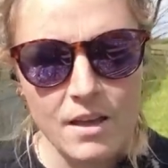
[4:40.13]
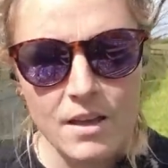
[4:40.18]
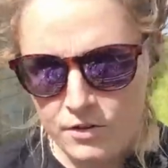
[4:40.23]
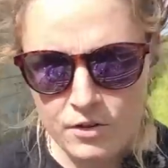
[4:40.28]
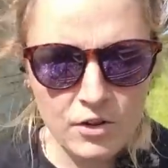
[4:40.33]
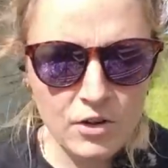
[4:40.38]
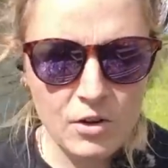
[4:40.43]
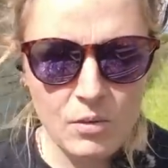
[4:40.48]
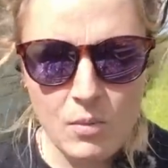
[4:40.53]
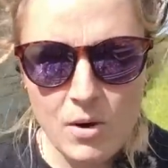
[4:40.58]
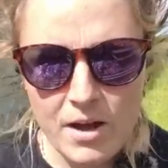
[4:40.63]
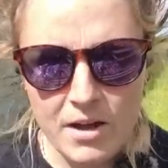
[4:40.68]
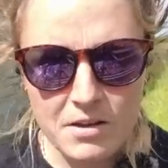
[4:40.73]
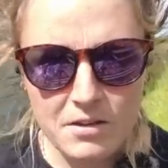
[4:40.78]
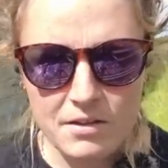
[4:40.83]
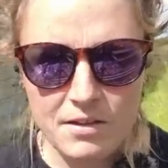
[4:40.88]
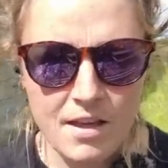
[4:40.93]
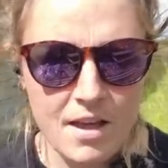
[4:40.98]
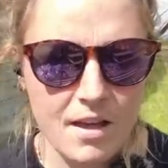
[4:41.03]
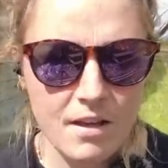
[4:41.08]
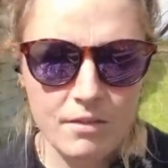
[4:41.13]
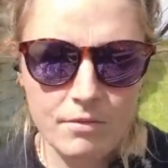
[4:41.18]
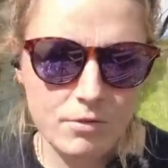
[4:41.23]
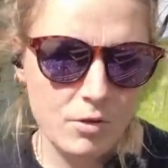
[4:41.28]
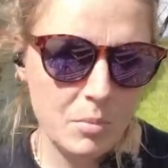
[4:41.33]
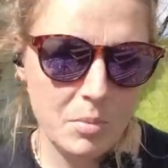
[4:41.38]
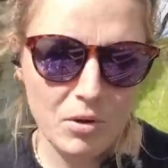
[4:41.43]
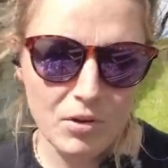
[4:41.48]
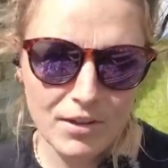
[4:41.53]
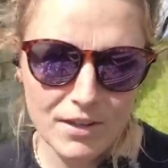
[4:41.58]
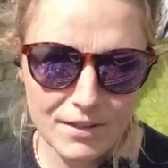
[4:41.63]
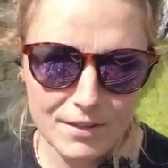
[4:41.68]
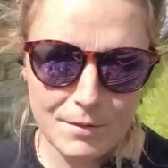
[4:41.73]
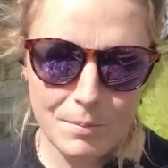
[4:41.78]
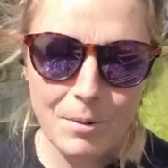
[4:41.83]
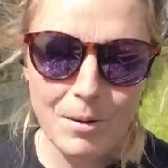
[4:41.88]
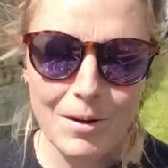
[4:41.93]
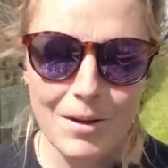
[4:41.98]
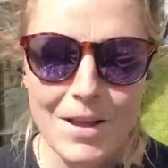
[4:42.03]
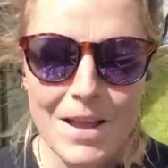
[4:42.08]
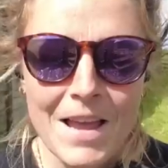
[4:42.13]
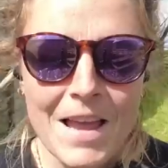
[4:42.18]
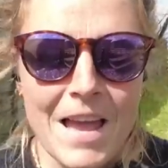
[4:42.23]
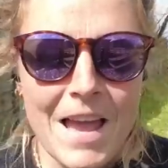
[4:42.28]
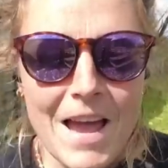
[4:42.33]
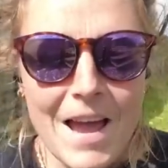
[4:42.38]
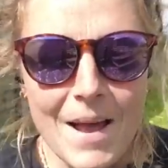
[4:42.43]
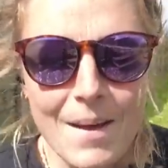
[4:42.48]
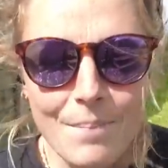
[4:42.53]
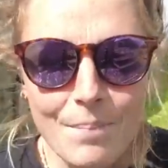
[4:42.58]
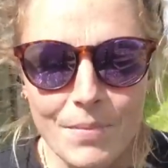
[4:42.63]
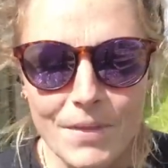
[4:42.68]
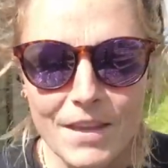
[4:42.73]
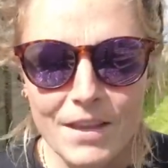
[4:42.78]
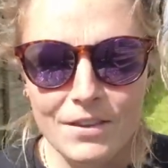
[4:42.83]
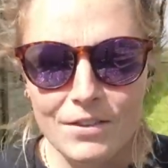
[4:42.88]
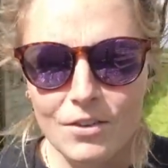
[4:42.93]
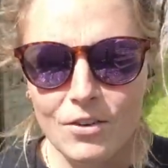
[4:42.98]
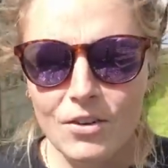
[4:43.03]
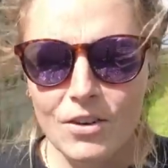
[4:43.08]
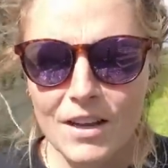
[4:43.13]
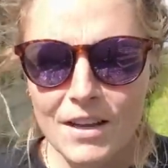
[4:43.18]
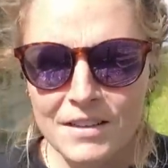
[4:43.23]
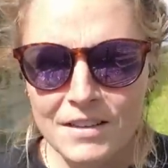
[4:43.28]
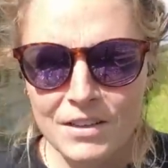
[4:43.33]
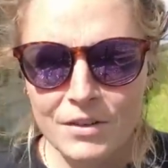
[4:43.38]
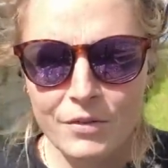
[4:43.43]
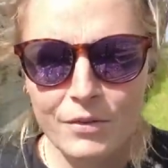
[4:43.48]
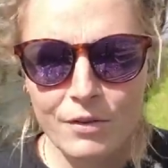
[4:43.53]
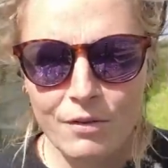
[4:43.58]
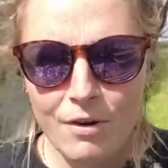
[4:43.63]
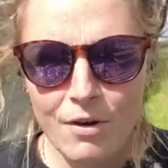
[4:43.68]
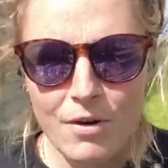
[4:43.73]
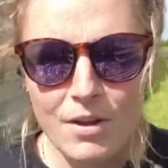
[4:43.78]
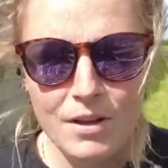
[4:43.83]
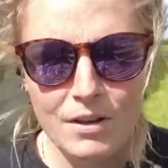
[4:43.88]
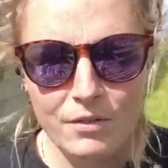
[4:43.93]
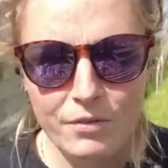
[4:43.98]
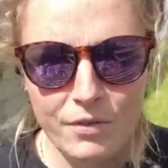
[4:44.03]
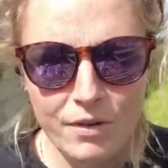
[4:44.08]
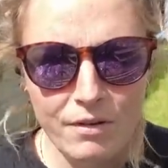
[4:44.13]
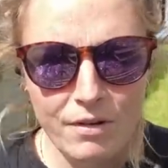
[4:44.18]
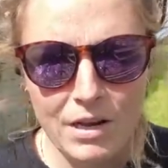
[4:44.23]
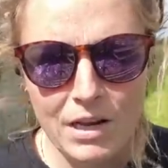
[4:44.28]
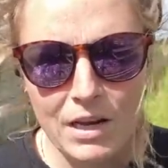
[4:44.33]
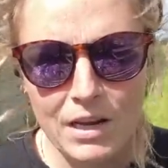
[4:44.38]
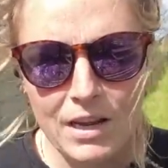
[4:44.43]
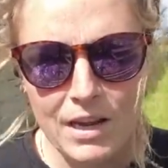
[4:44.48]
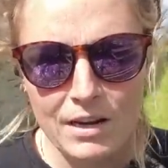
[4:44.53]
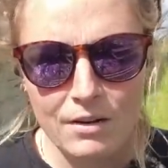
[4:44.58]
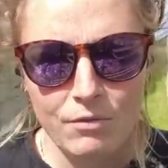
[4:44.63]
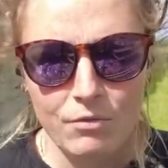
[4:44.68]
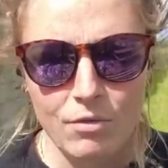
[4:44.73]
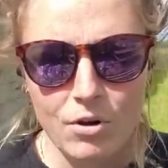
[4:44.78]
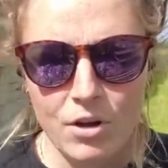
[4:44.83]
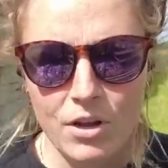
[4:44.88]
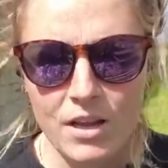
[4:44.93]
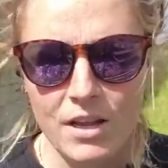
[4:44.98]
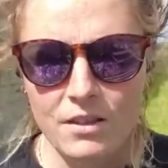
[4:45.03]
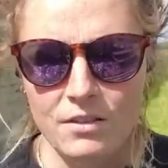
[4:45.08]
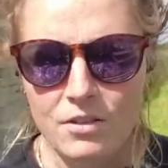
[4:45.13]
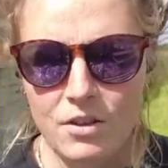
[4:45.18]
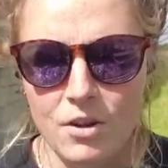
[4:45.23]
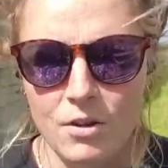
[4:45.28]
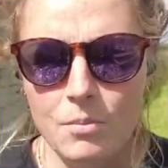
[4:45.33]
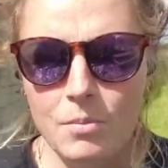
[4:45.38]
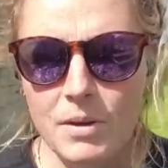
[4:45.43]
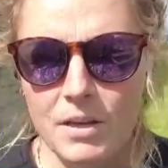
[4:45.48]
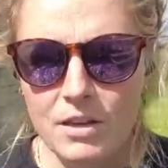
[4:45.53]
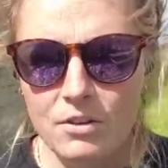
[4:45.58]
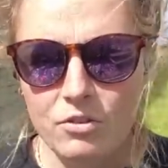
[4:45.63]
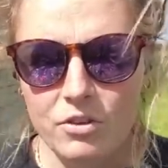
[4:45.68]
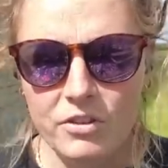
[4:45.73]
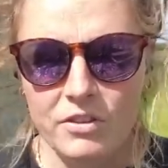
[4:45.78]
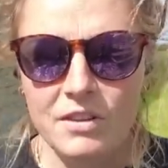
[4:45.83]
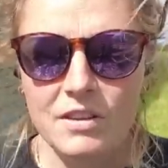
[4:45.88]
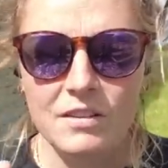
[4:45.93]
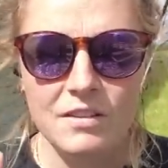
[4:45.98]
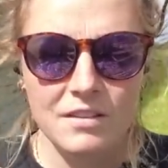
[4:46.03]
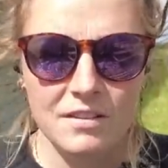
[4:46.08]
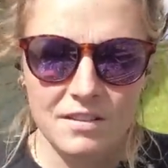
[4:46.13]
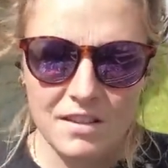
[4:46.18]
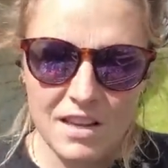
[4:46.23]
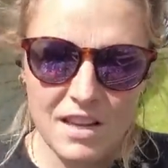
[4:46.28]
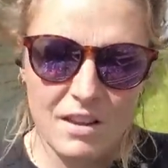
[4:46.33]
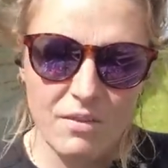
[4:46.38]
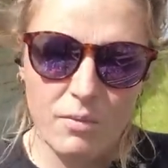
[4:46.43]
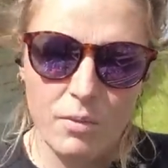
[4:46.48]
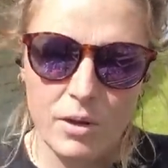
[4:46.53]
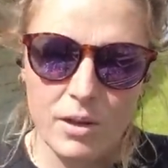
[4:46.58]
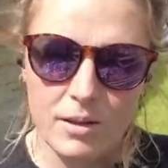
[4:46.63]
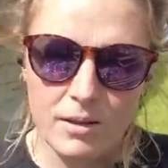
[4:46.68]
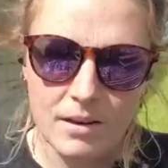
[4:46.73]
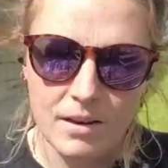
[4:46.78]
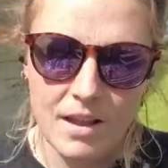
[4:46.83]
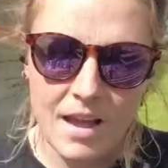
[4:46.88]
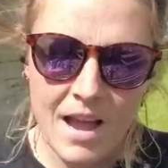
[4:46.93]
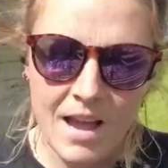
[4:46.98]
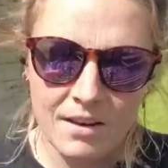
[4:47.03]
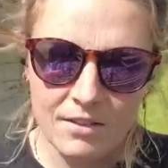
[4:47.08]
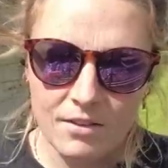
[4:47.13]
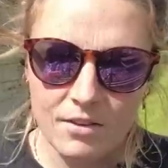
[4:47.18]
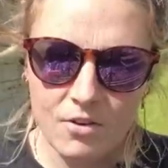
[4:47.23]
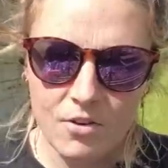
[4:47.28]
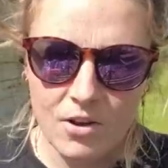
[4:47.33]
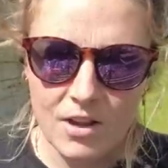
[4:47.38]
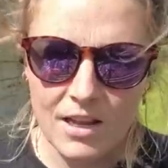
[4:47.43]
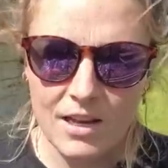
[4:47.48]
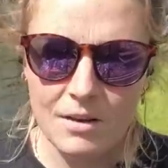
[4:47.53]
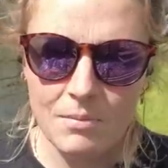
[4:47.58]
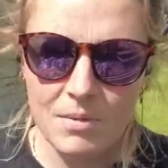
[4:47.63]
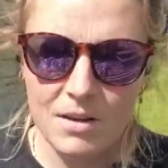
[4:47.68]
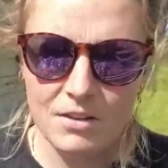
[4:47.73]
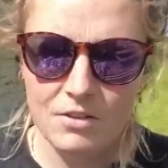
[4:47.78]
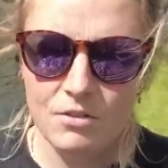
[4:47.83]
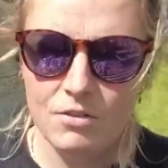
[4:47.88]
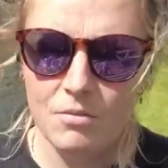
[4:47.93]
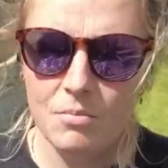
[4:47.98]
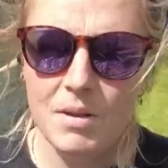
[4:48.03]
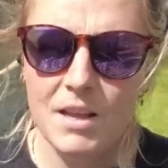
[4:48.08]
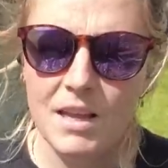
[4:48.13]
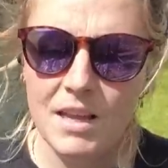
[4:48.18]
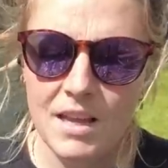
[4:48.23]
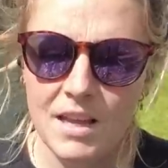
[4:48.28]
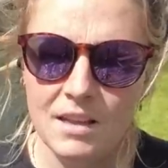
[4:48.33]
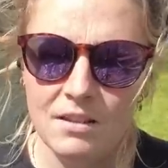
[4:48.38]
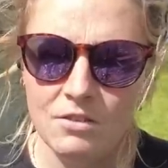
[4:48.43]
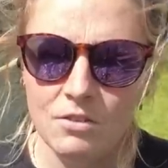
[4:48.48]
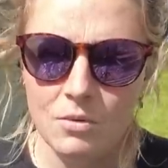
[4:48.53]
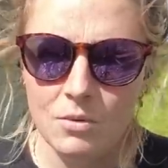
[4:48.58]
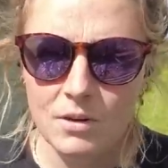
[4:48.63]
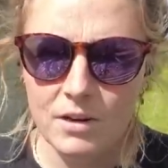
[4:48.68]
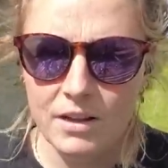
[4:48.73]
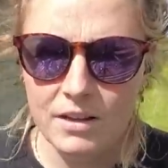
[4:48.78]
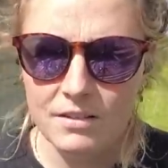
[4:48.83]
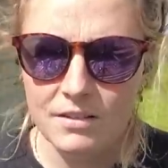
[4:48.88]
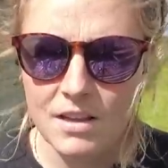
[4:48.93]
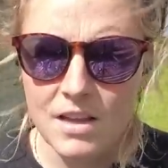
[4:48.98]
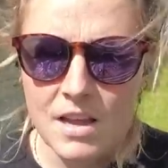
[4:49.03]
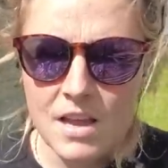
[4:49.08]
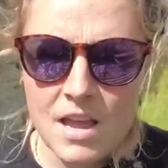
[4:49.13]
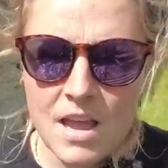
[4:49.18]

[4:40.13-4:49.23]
I don't know why it's there, to be honest, but it's not ideal for growing. It's very kind of rocky, so it'd be interesting to see if we can add organic matter and make it into a nice